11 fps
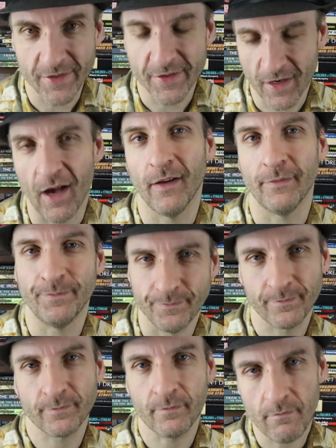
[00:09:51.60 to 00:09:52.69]
side.
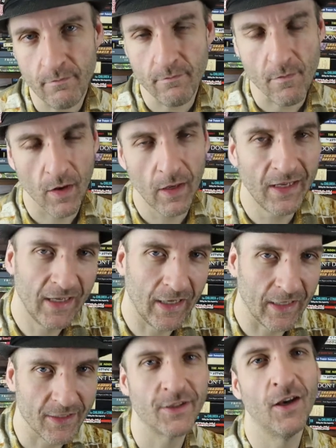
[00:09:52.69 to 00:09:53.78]

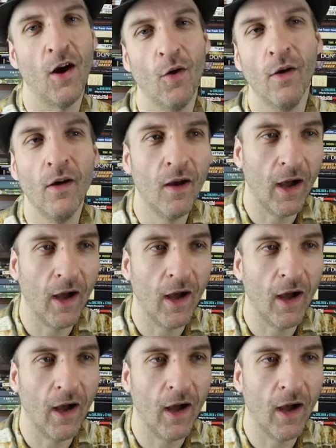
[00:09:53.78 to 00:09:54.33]
Uh, so,